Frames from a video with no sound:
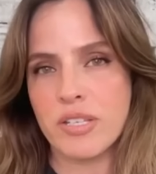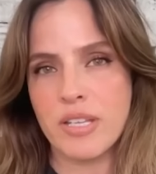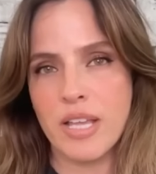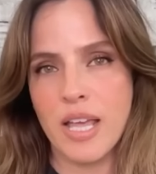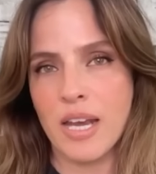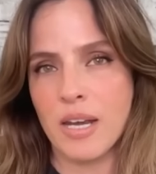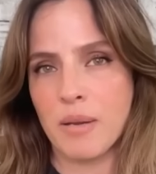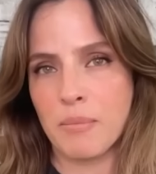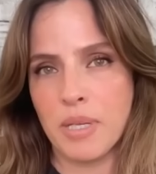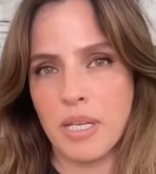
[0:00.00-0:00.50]

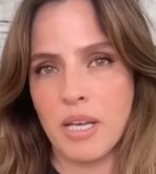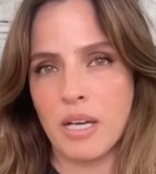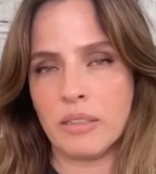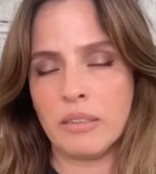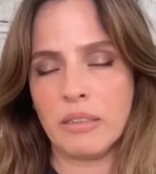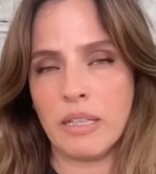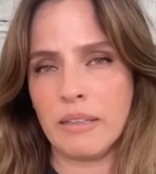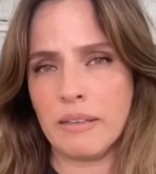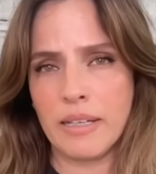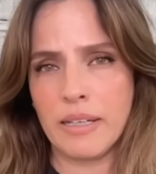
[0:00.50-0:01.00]
enemy,
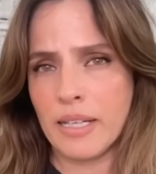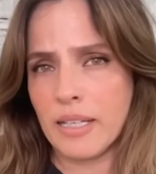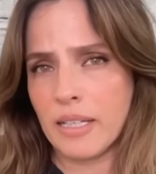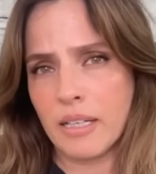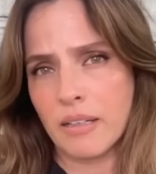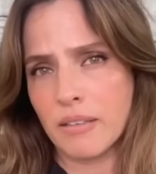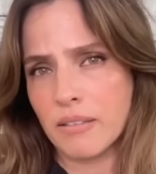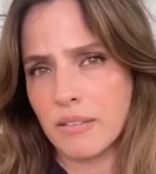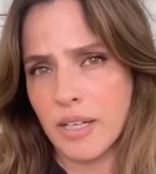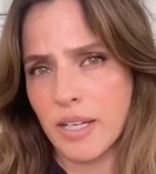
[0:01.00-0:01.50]
unlike any
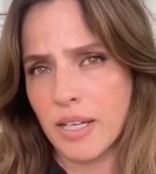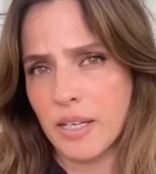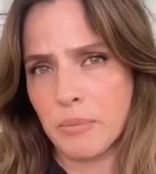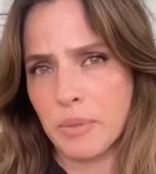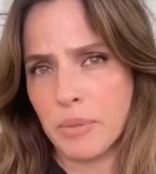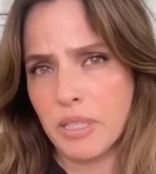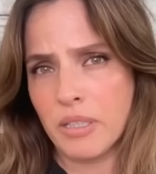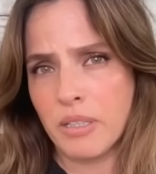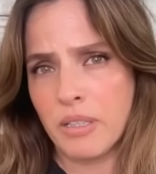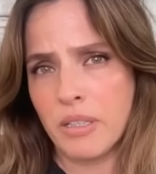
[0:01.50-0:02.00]
other
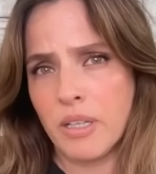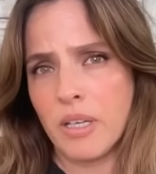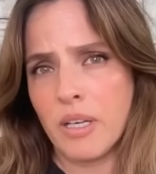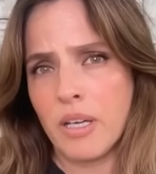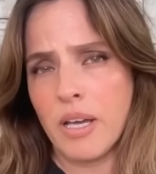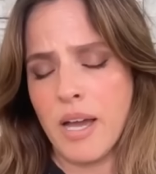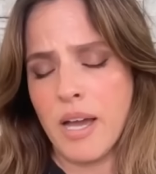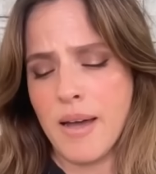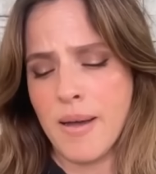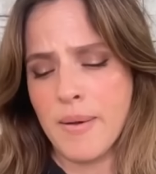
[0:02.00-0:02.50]
enemy
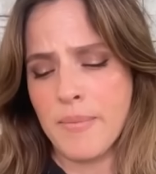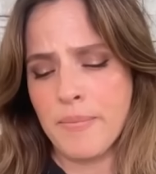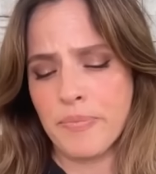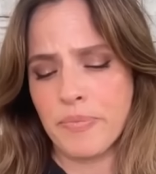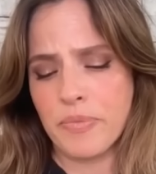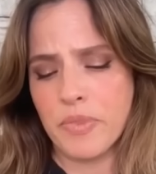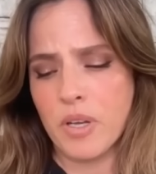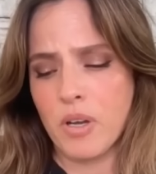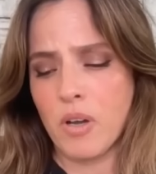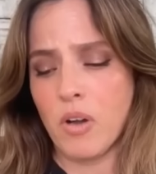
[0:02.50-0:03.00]

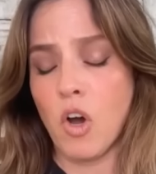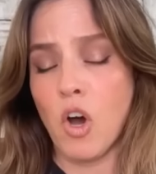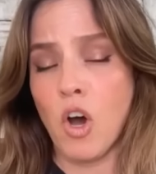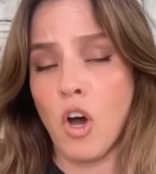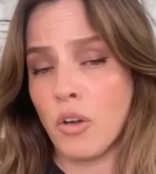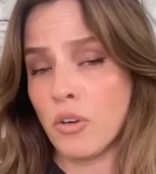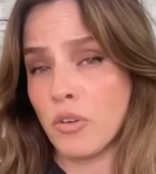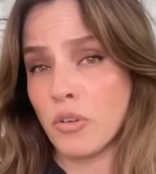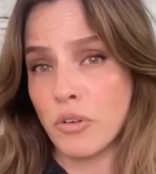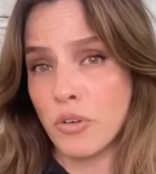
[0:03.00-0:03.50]
on
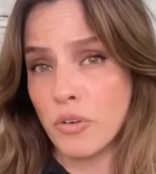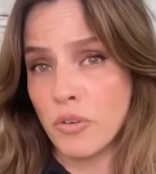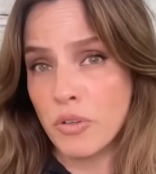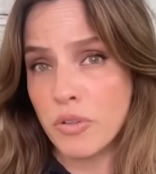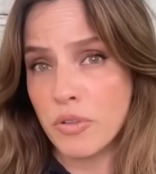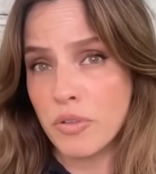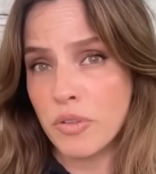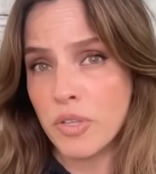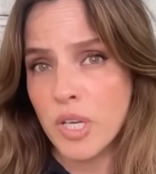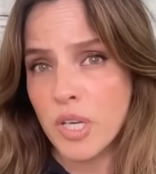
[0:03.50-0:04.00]

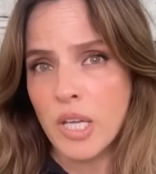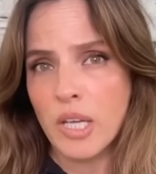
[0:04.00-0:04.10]
Earth,